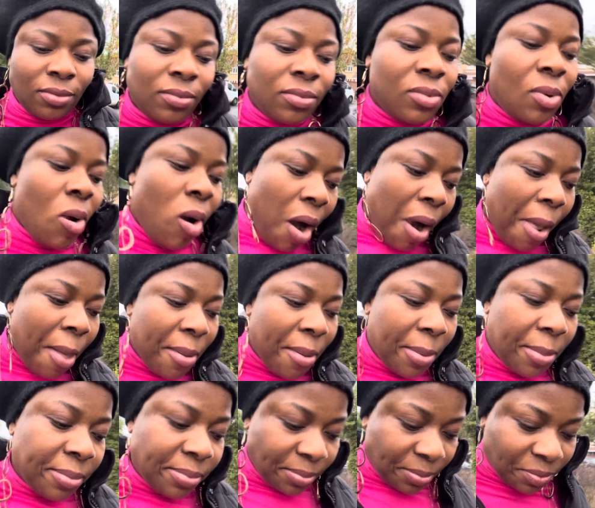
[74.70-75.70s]

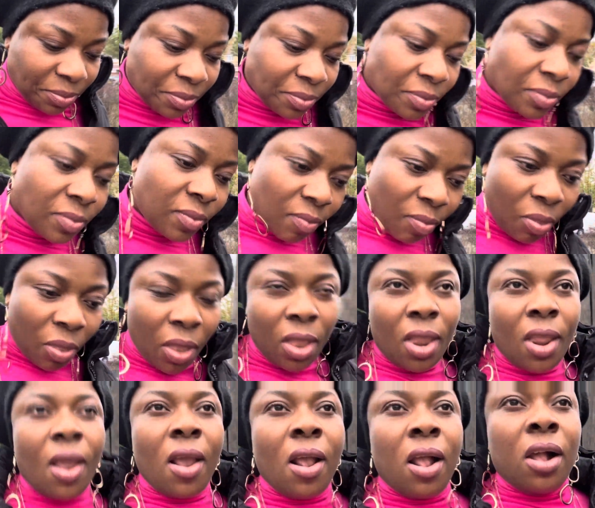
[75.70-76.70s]

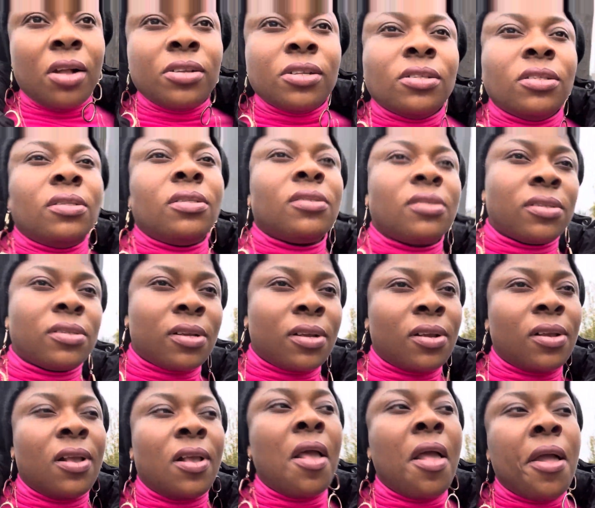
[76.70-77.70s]

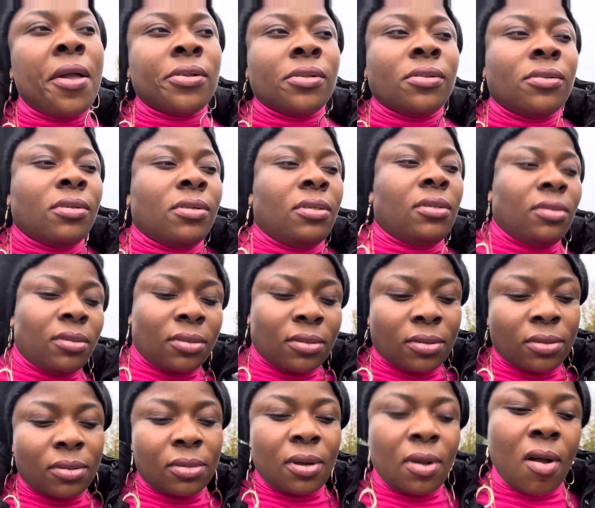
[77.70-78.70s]

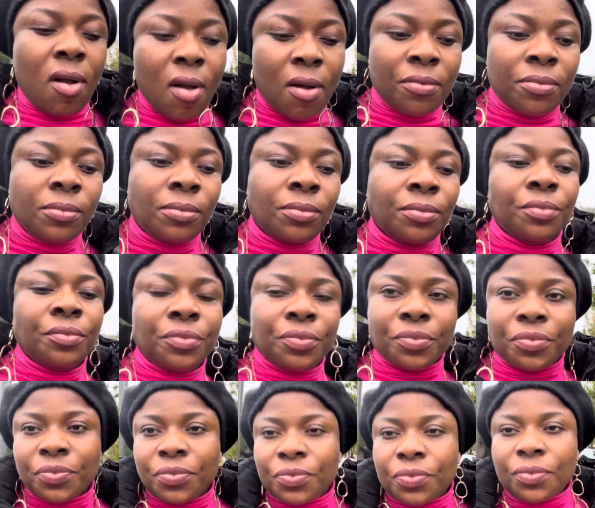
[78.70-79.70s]

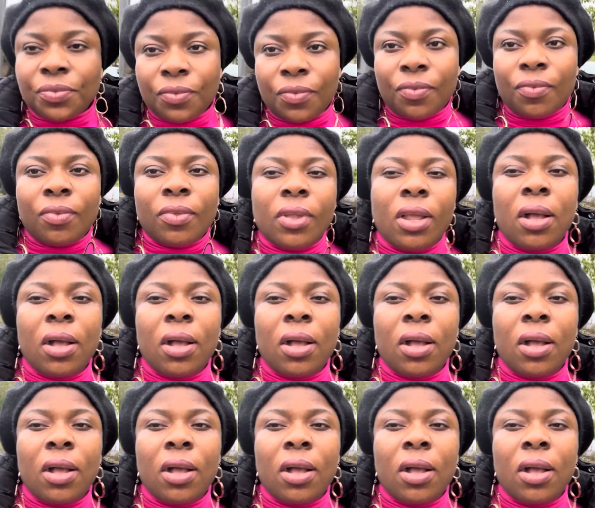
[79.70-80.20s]
Nobody speaks.